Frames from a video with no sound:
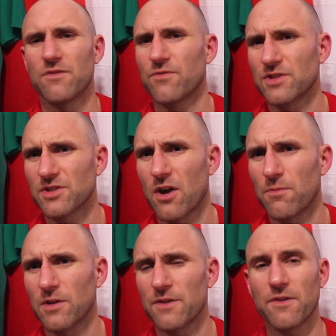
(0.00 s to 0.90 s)
for
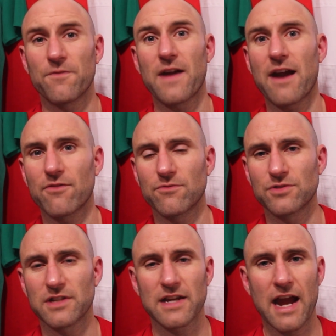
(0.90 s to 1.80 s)
example if, if
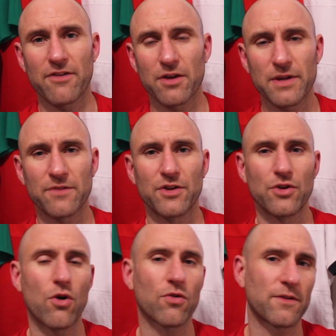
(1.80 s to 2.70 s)
Farrell's carrying a bit of a
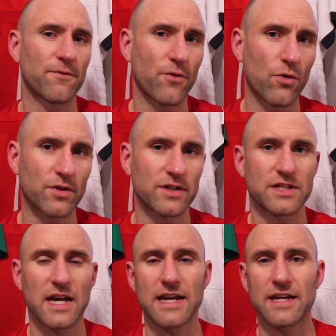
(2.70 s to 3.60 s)
knock then Ford can
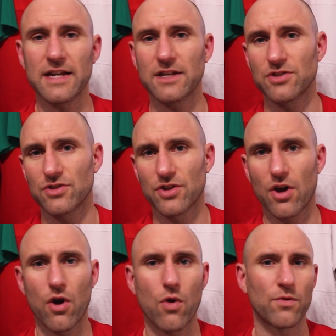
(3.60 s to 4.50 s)
take kicks at
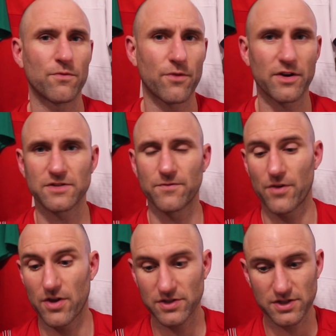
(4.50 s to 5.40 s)
goal and vice
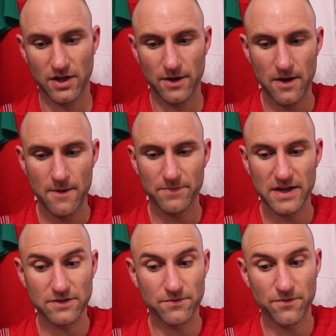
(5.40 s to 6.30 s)
versa
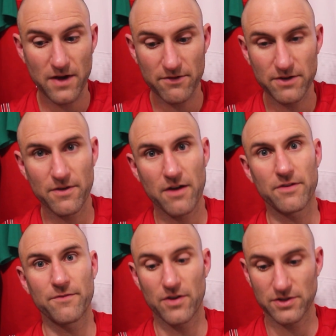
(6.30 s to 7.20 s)
He's very
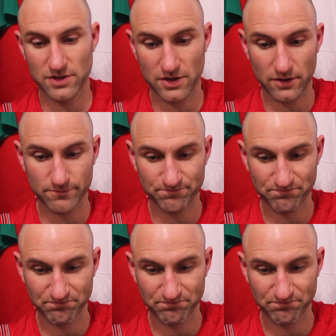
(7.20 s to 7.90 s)
very versatile